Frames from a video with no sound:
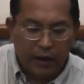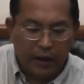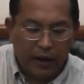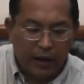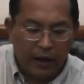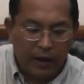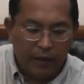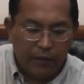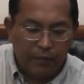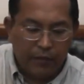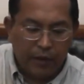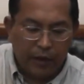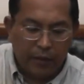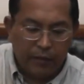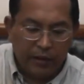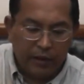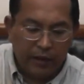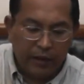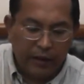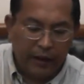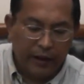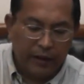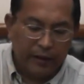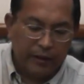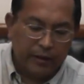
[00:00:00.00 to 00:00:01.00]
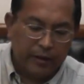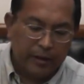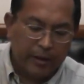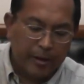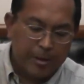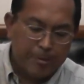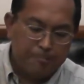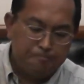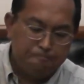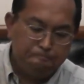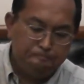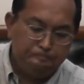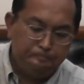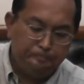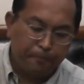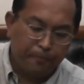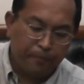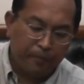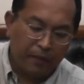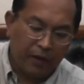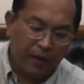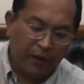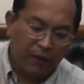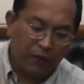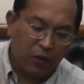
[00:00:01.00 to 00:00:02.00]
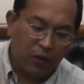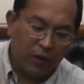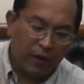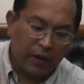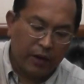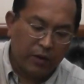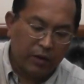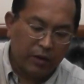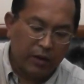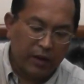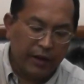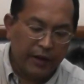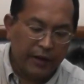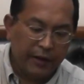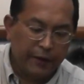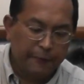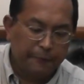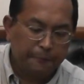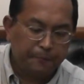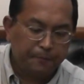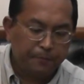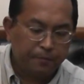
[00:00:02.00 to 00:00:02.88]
I primarily like the avocado honey